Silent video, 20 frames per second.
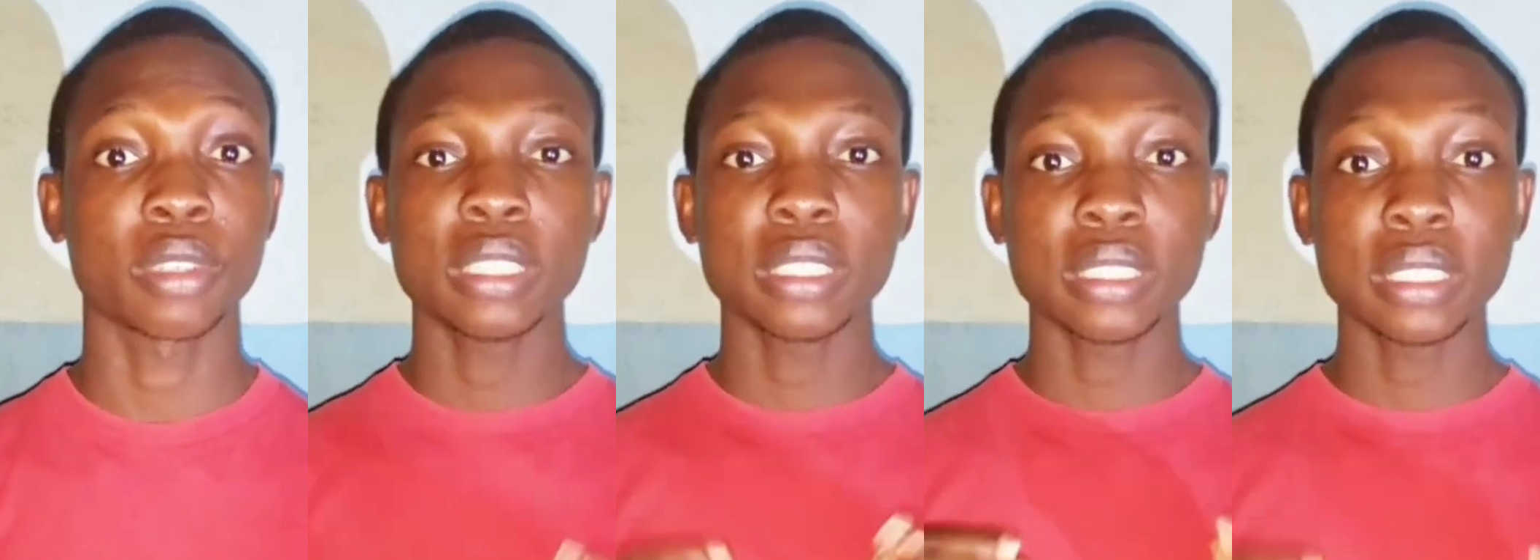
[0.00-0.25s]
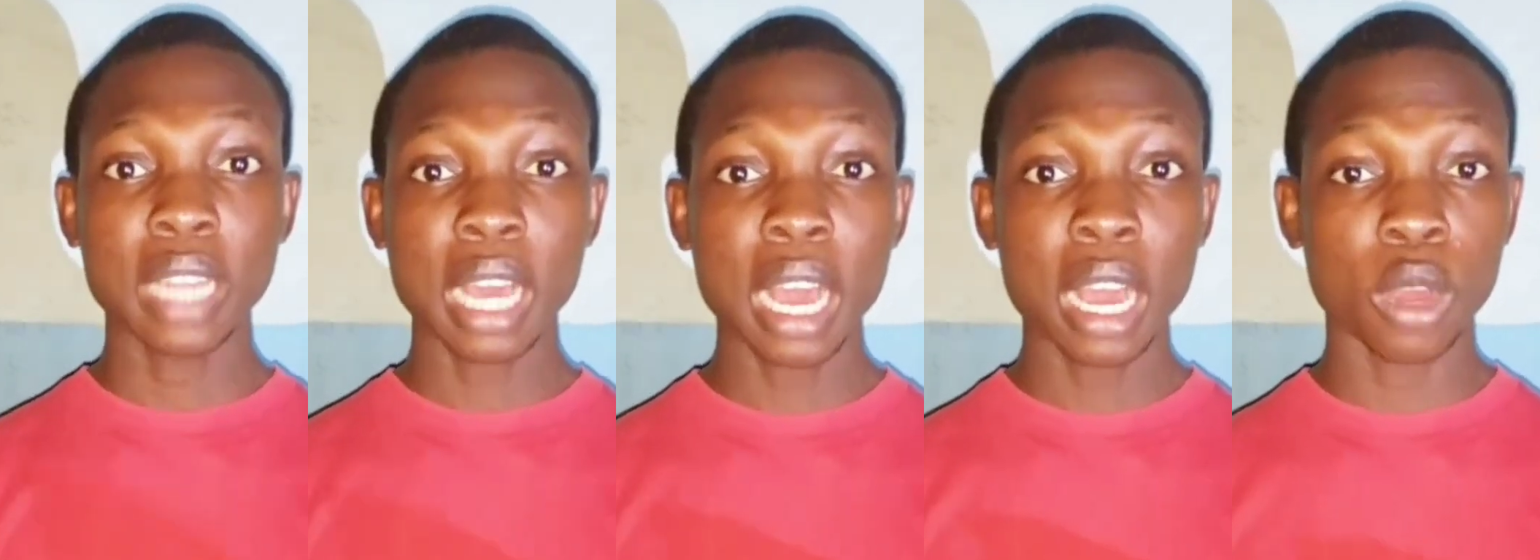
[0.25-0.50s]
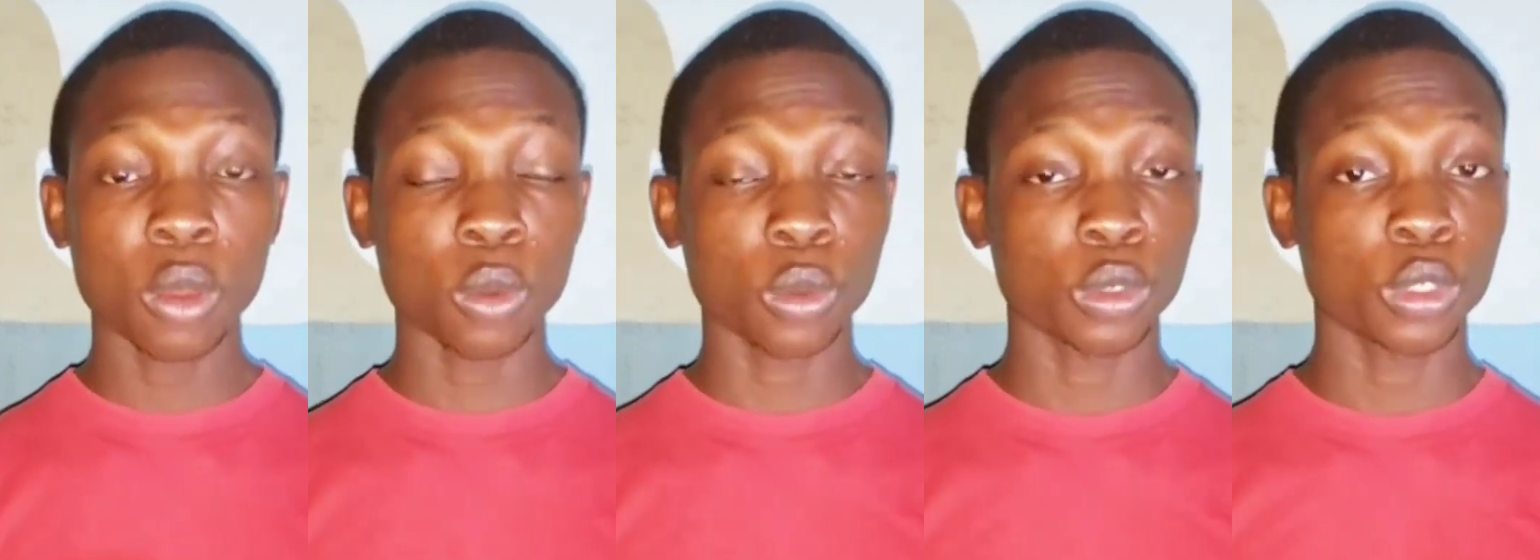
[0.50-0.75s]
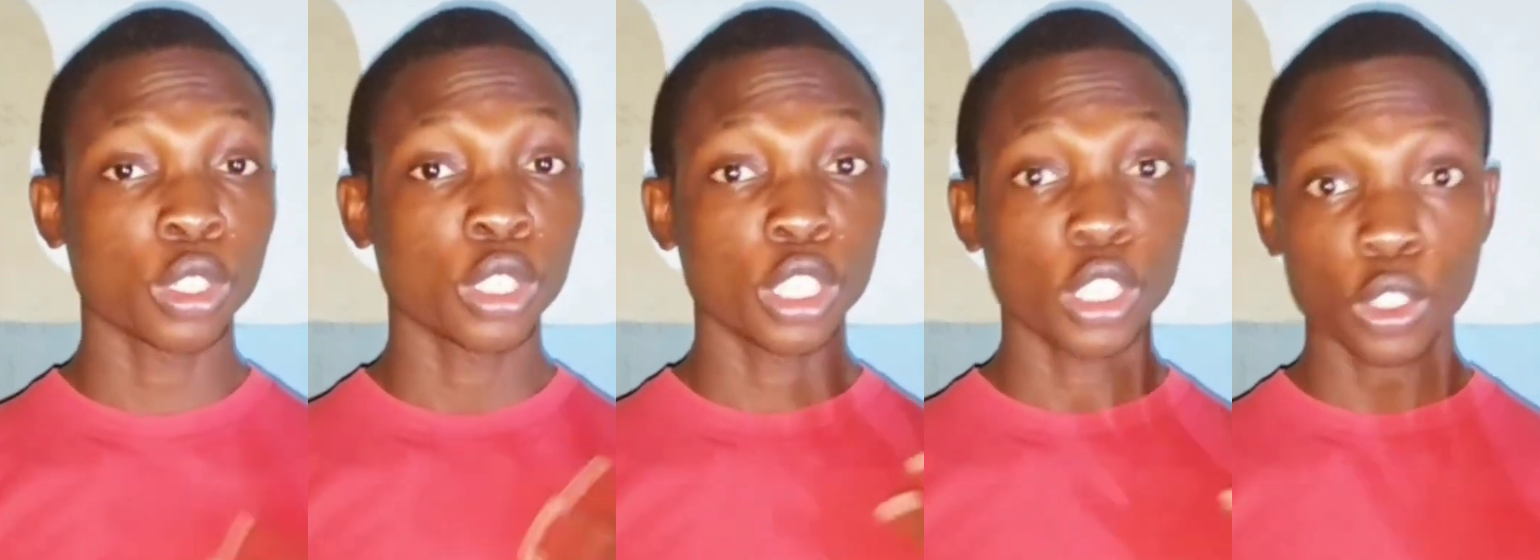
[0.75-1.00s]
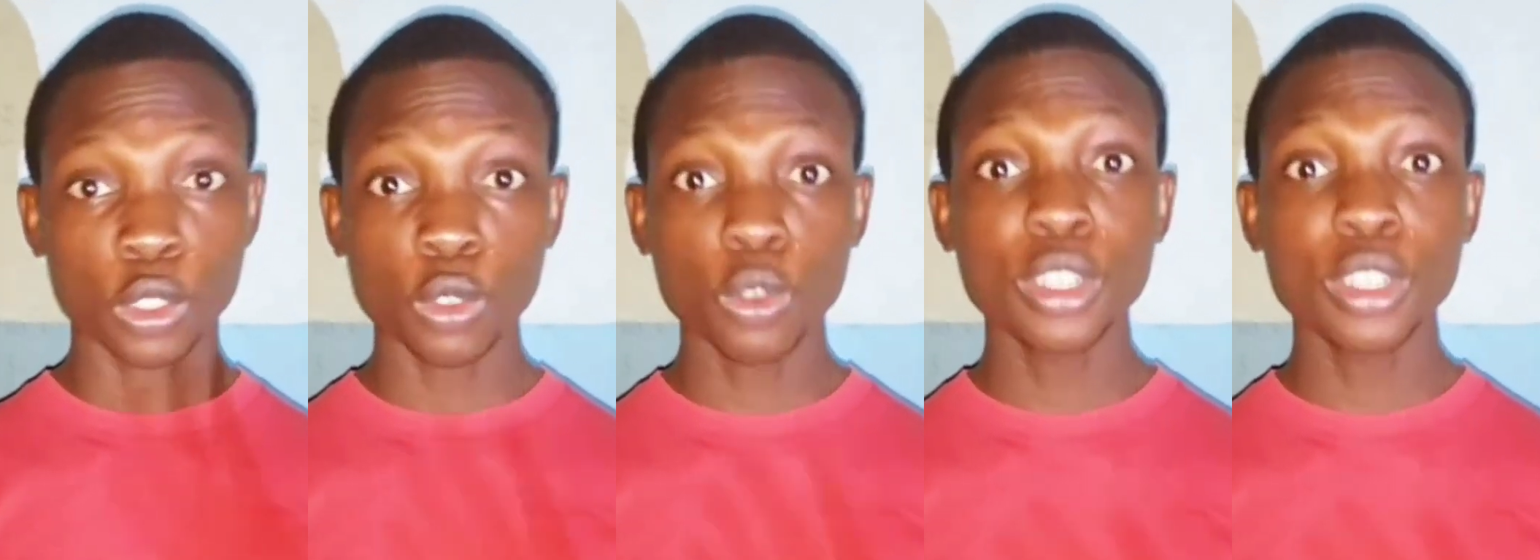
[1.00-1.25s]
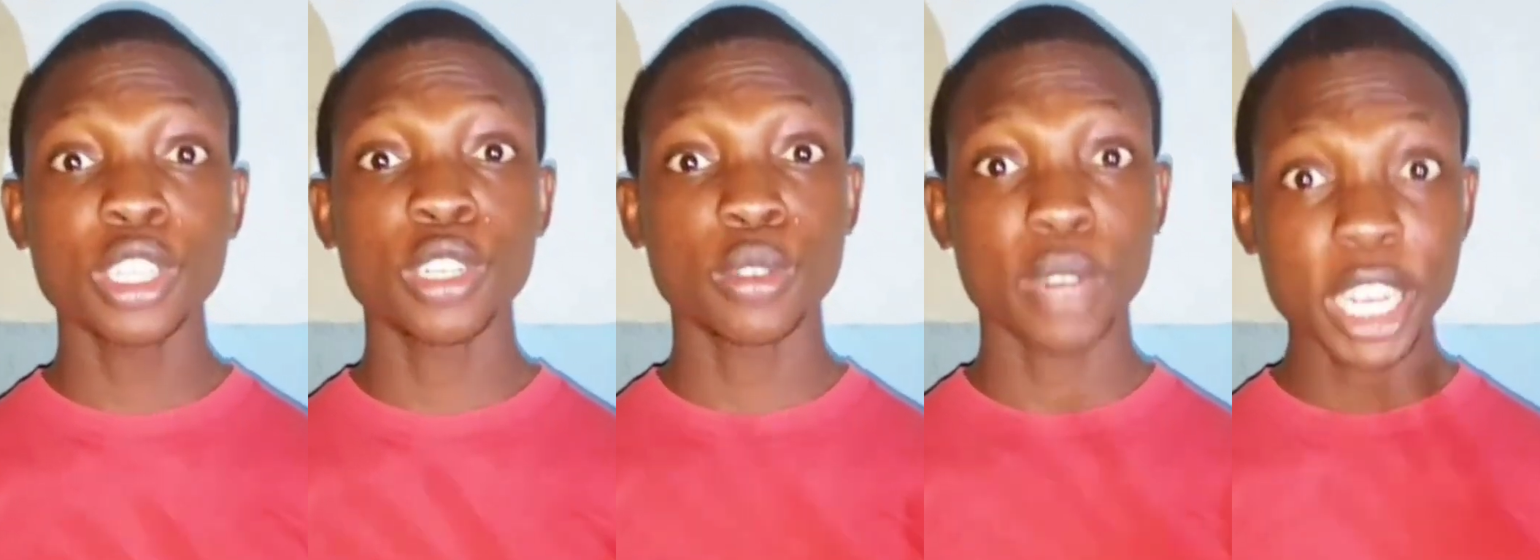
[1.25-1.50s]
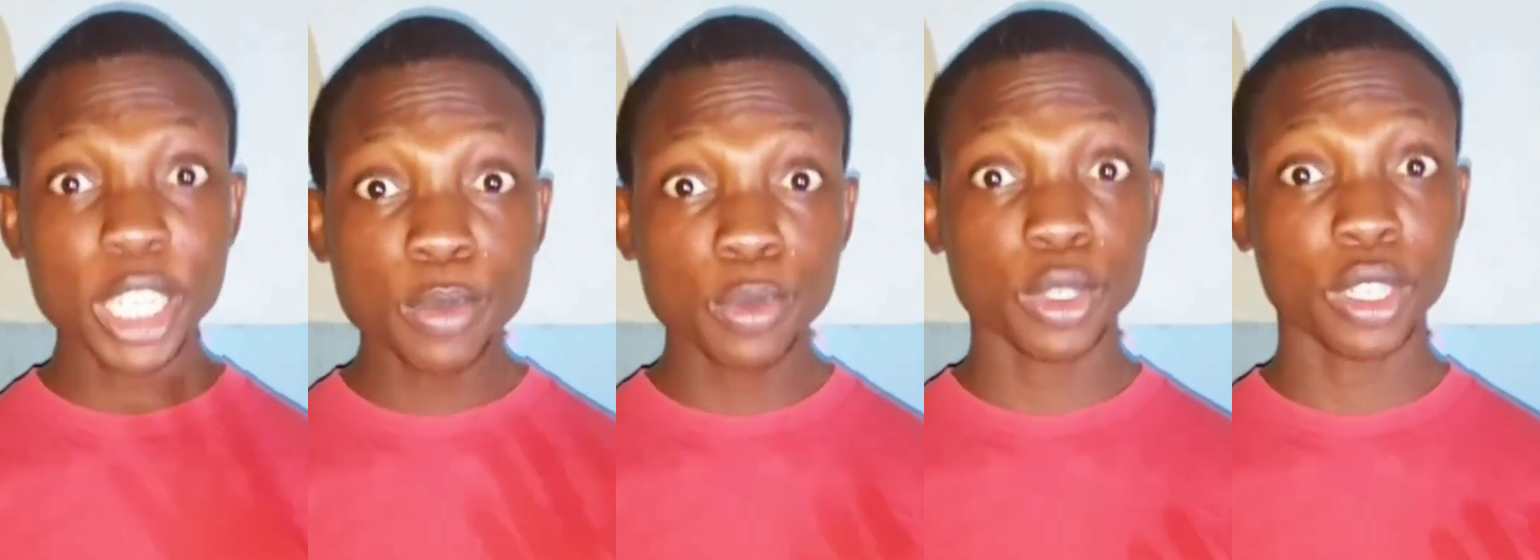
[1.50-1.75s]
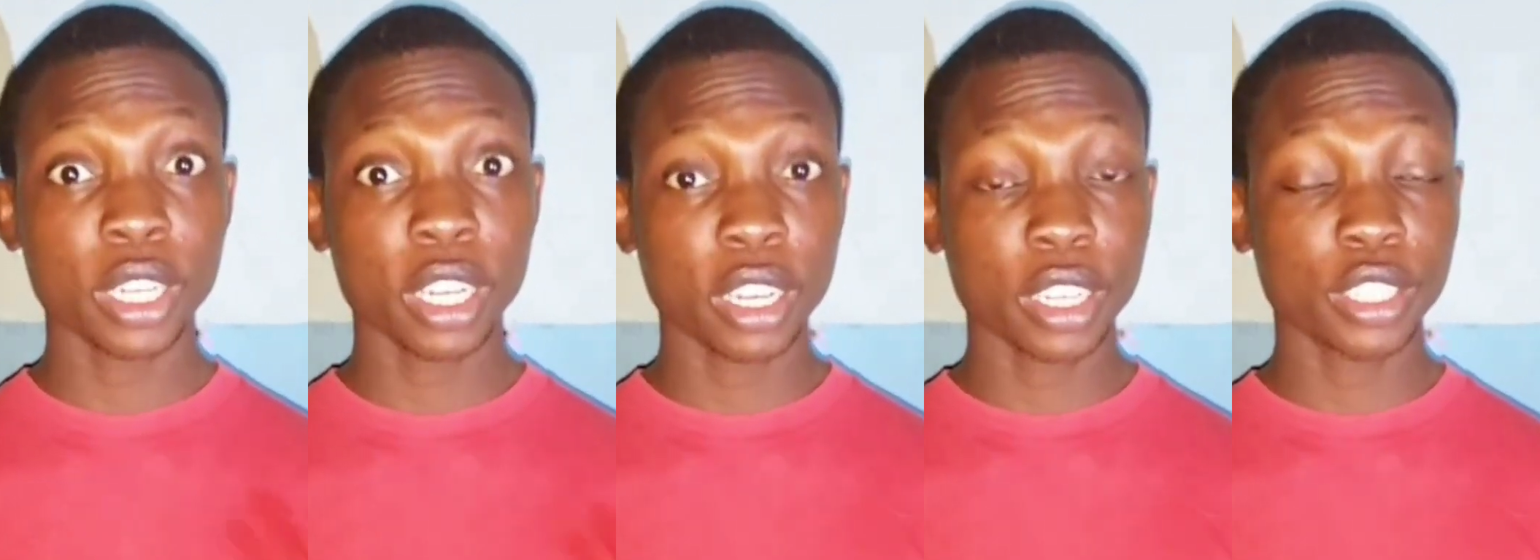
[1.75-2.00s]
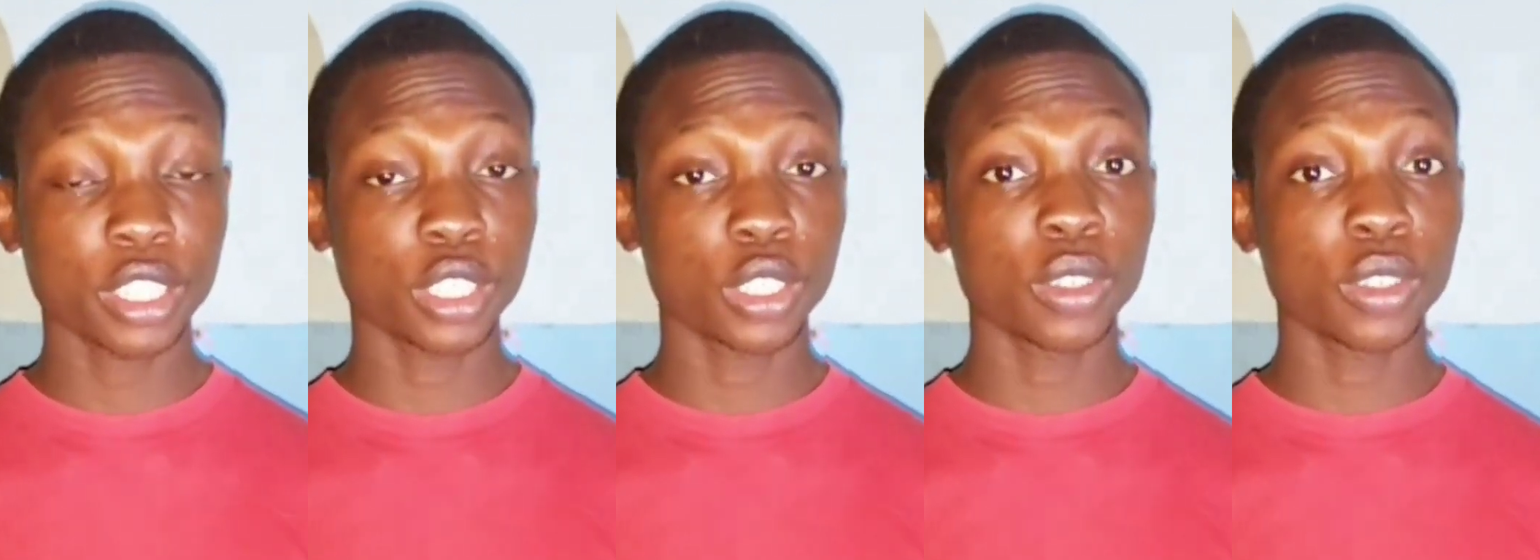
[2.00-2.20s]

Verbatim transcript: Now, you know the right product